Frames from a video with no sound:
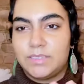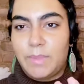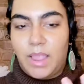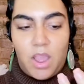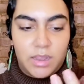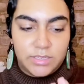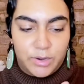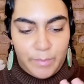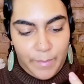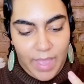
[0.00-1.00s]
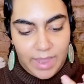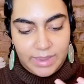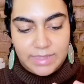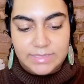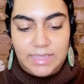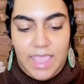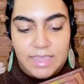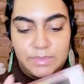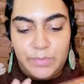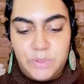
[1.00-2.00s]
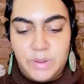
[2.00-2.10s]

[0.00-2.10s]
my contour palette. It's the Ace Beauty